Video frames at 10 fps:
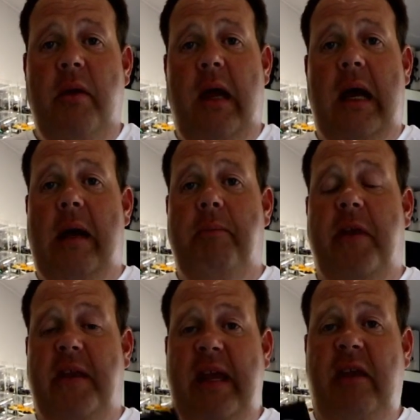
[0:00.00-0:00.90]

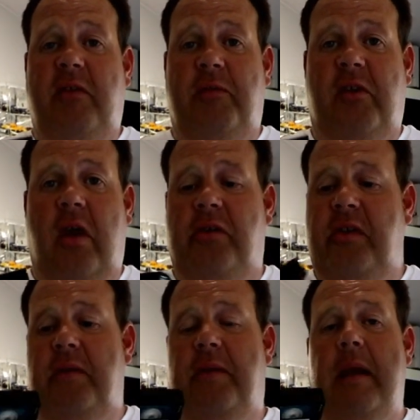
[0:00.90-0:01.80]
that these have
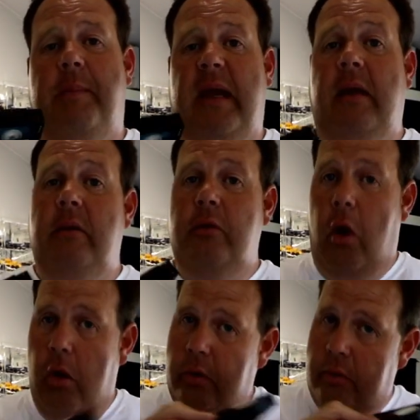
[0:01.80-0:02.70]
started developing.
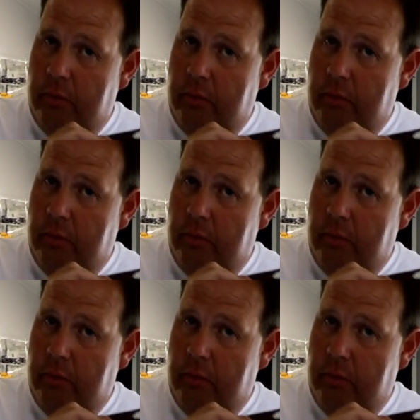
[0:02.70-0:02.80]
Not